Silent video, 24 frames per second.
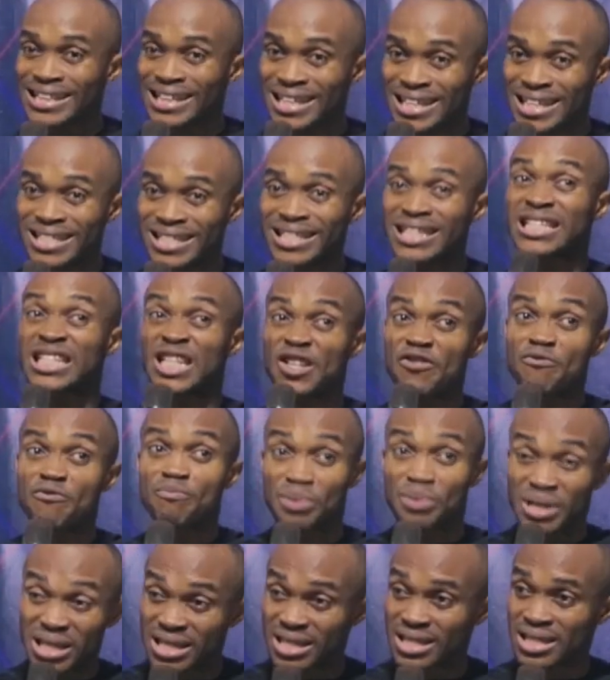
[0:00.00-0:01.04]
is the chief
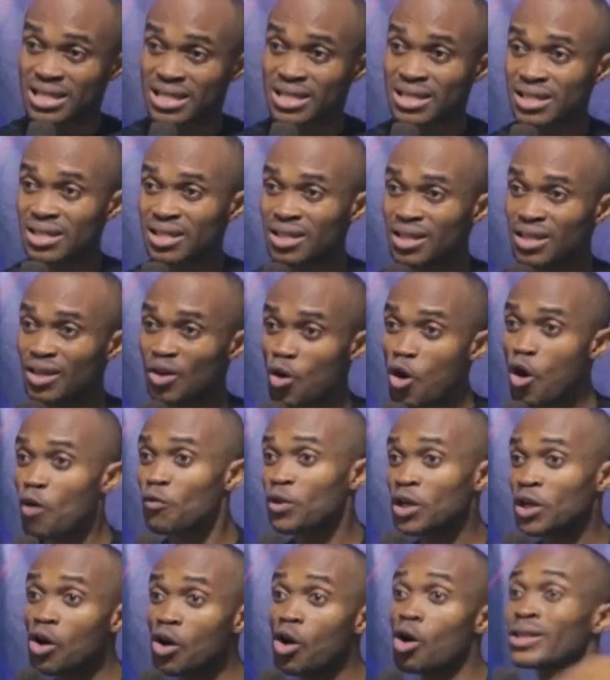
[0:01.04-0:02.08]
priest of the